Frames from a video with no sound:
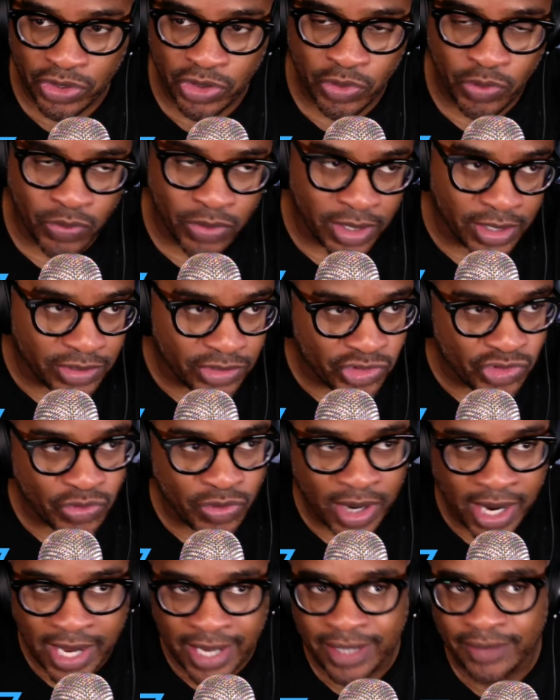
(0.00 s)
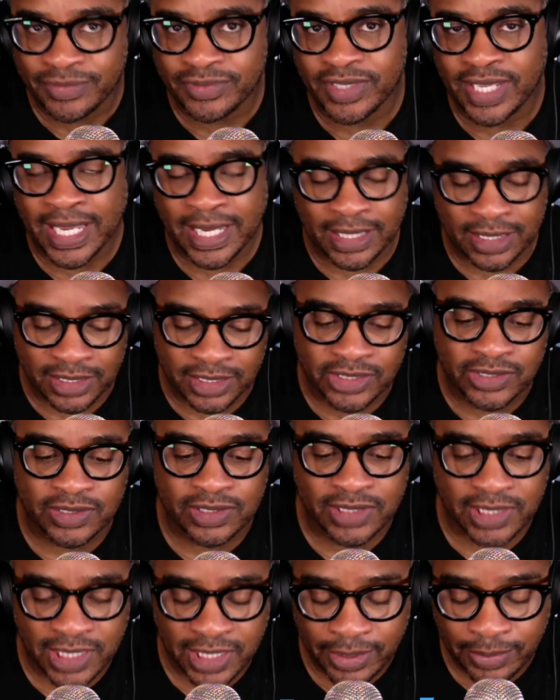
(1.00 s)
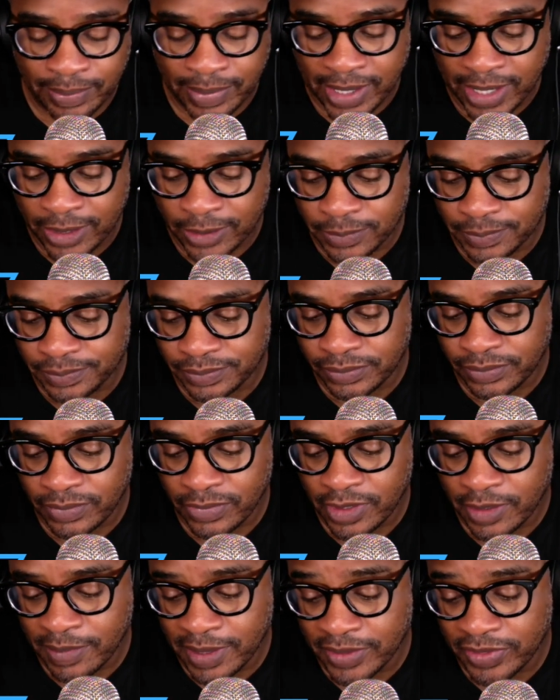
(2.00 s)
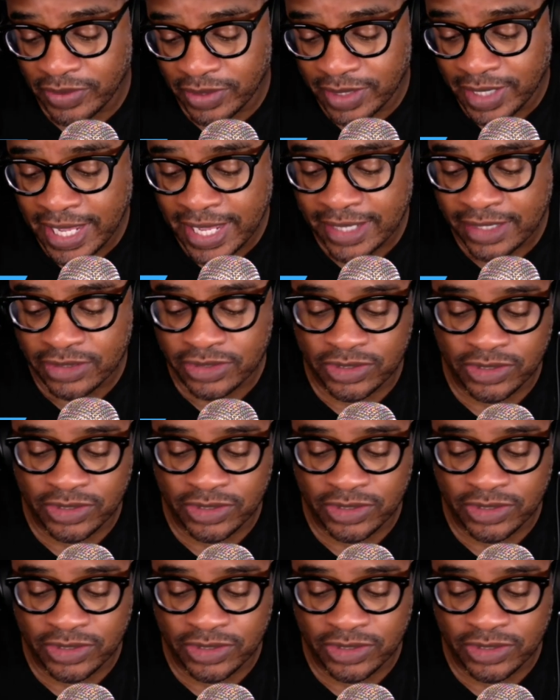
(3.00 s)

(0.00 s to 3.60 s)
or what draft analysts are saying about their clients.